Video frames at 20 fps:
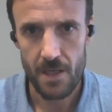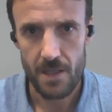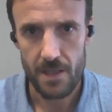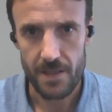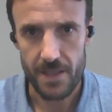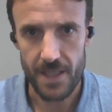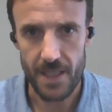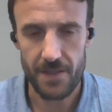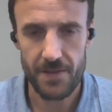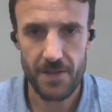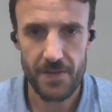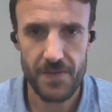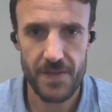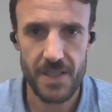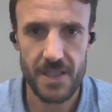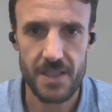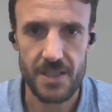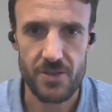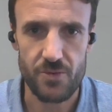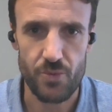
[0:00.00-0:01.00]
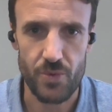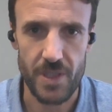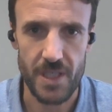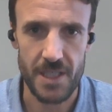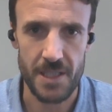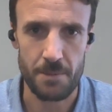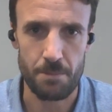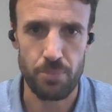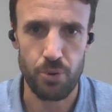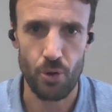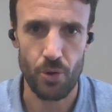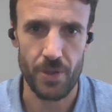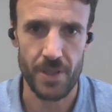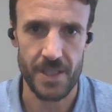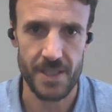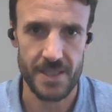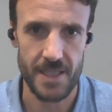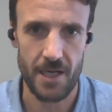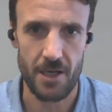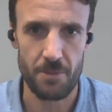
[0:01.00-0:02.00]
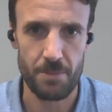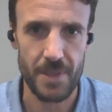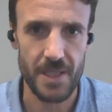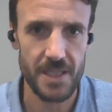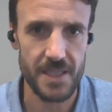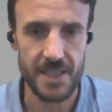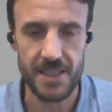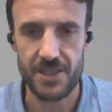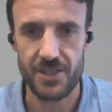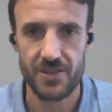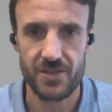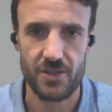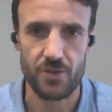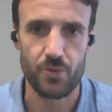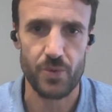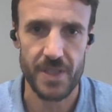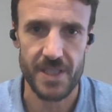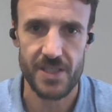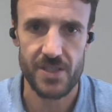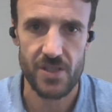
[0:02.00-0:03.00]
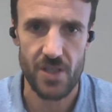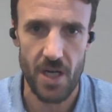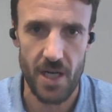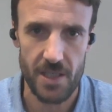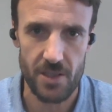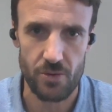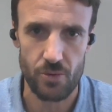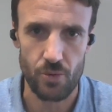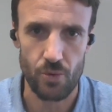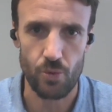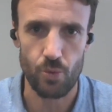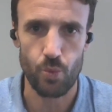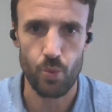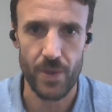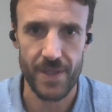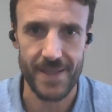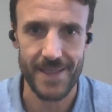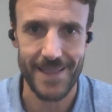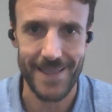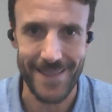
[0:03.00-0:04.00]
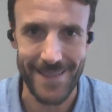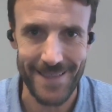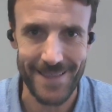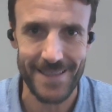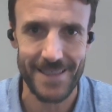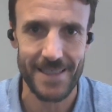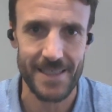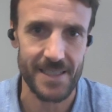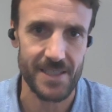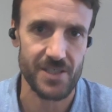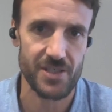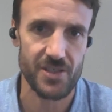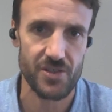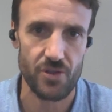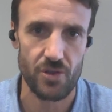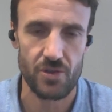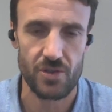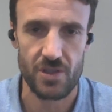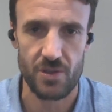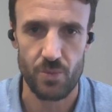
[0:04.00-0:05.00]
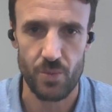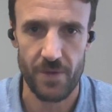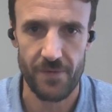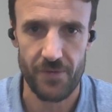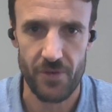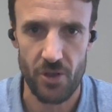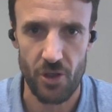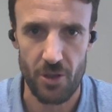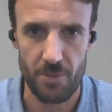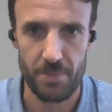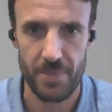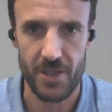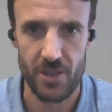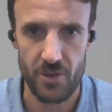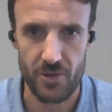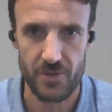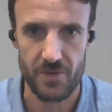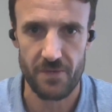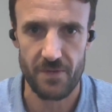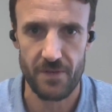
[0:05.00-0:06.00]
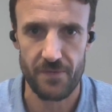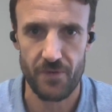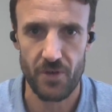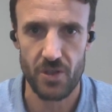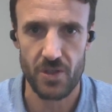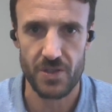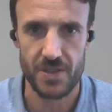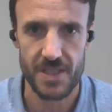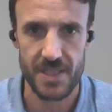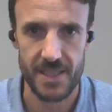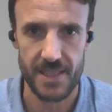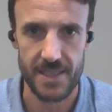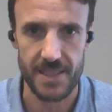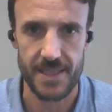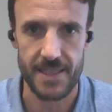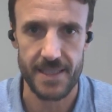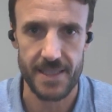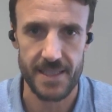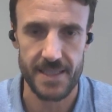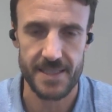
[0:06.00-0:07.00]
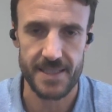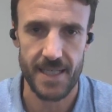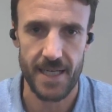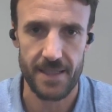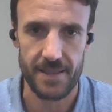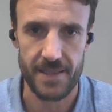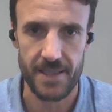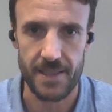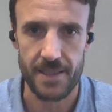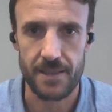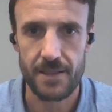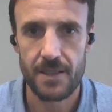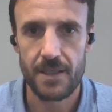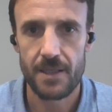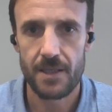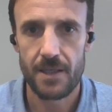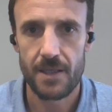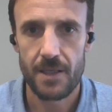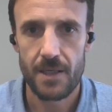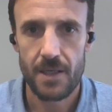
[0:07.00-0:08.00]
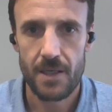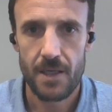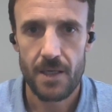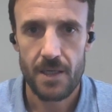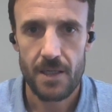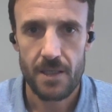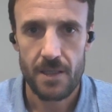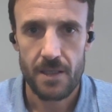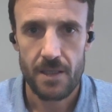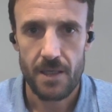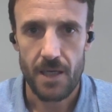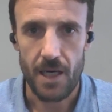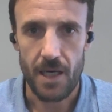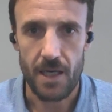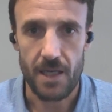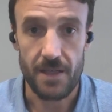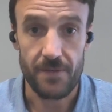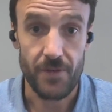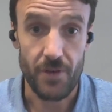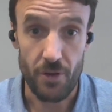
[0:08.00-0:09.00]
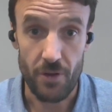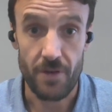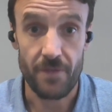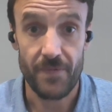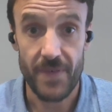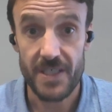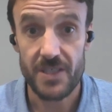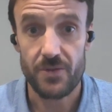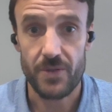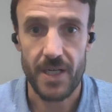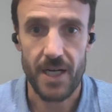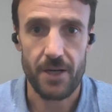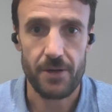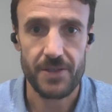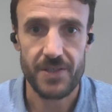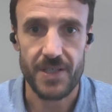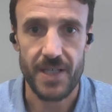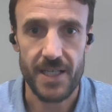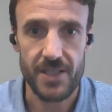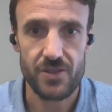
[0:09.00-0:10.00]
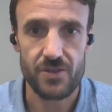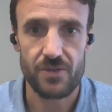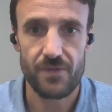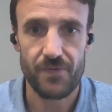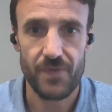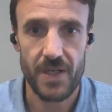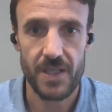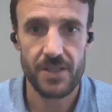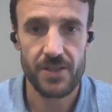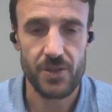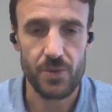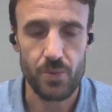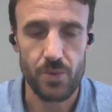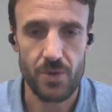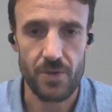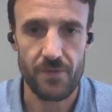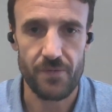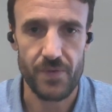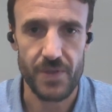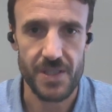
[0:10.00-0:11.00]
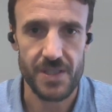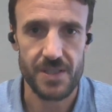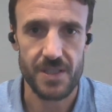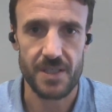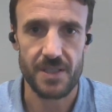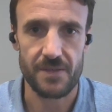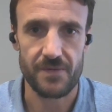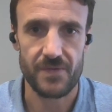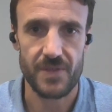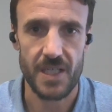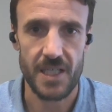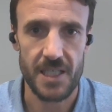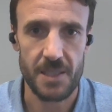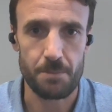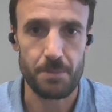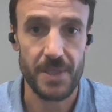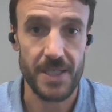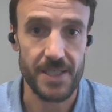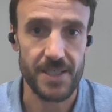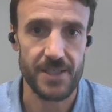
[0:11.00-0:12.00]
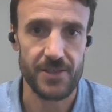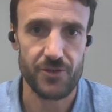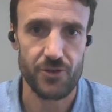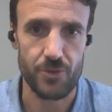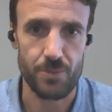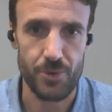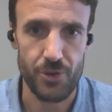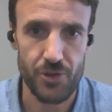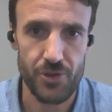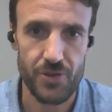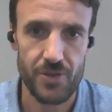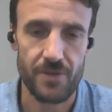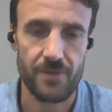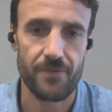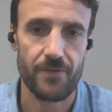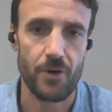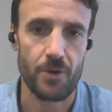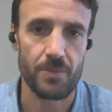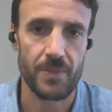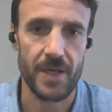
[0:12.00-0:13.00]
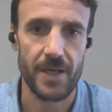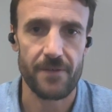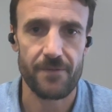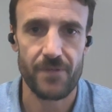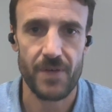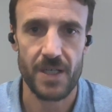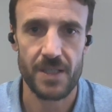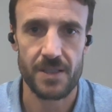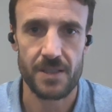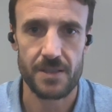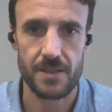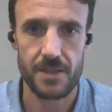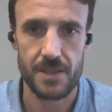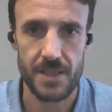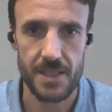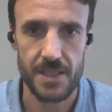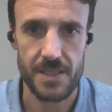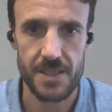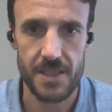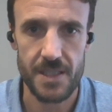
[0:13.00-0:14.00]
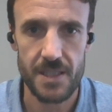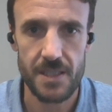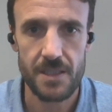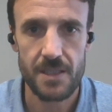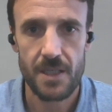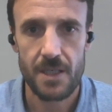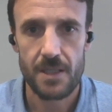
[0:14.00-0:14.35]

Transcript: The other thing that's really important is our ability just to recycle within each stock that we've got because of the volatility that is out there. If you're an investor in our international fund, you would have received a big distribution from that fund this year.